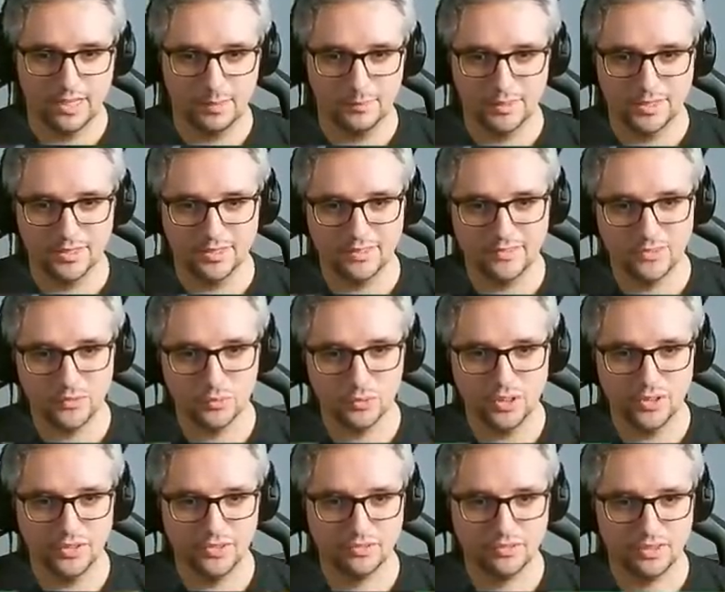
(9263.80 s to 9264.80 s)
I mean, this
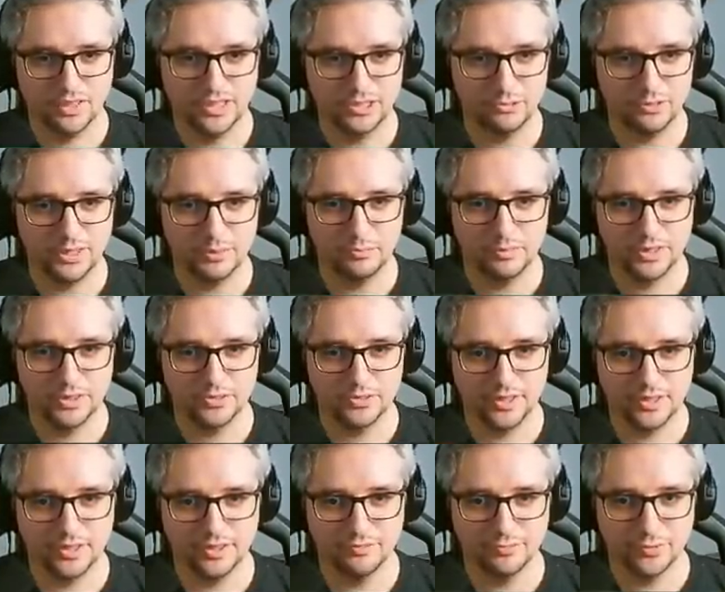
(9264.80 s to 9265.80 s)
run clearly
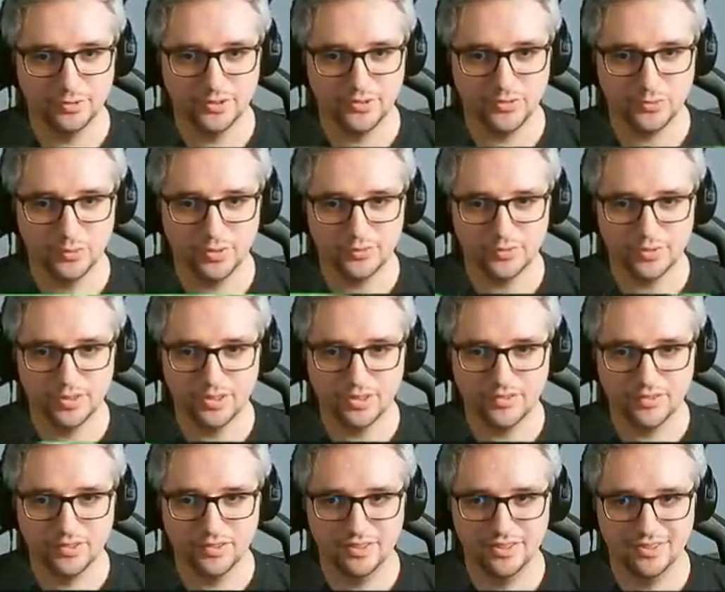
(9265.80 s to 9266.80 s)
better than the first one, right?